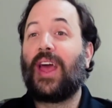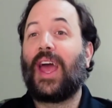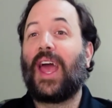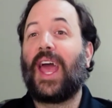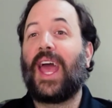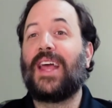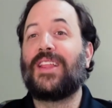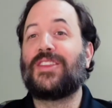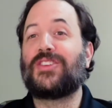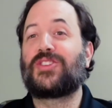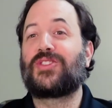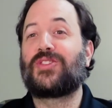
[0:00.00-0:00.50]

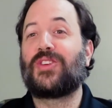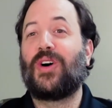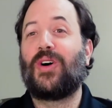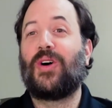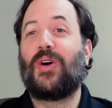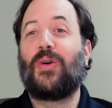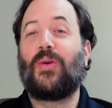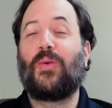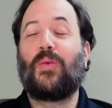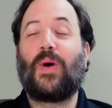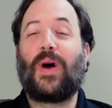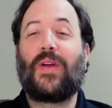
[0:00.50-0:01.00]
And
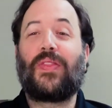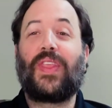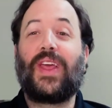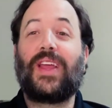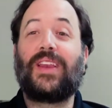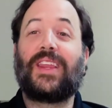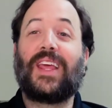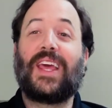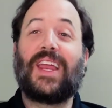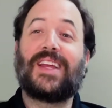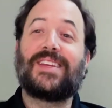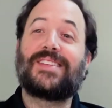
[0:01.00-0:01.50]
so what they
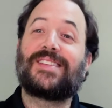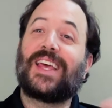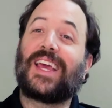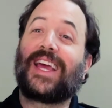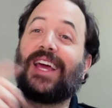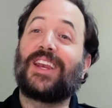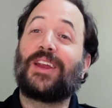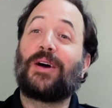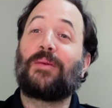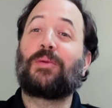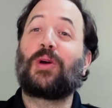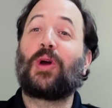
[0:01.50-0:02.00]
did is they
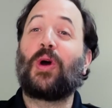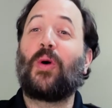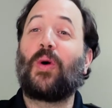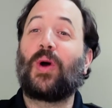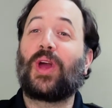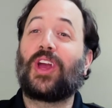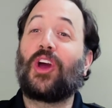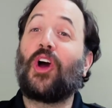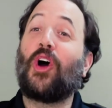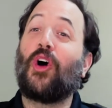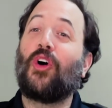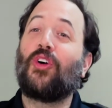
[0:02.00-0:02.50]
end up
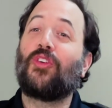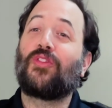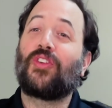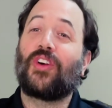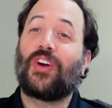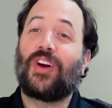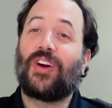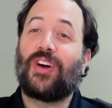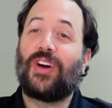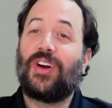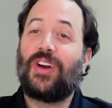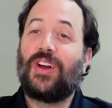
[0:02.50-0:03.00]
going
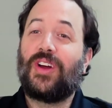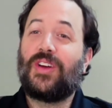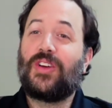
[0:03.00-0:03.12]
over